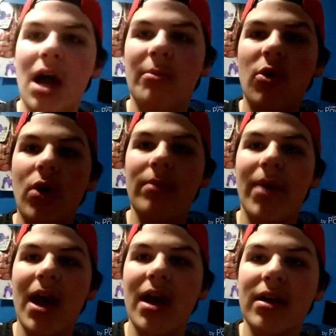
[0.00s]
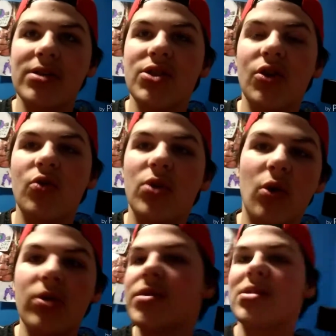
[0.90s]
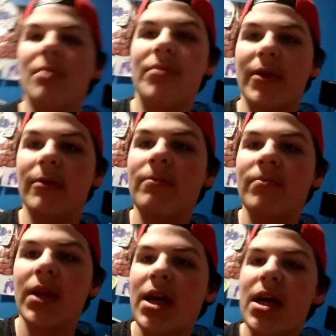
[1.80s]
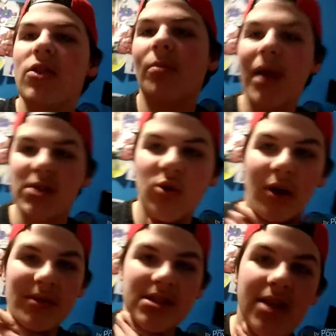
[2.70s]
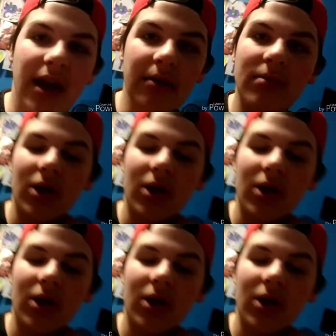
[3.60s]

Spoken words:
I'm going back to North Something. The place where I've been staying.